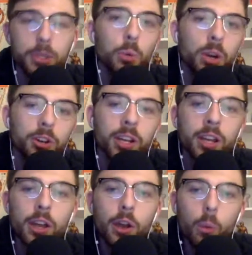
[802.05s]
But you're wondering,
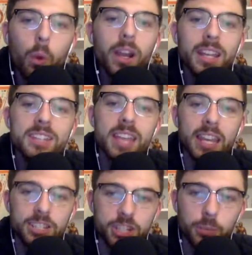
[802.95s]
what is
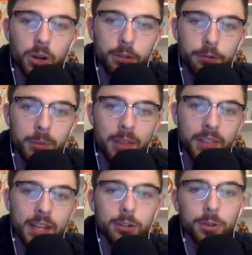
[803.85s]
AG1 from
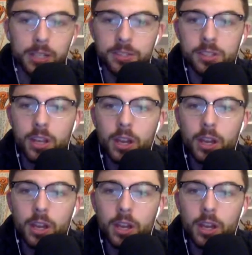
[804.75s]
Athletic Greens?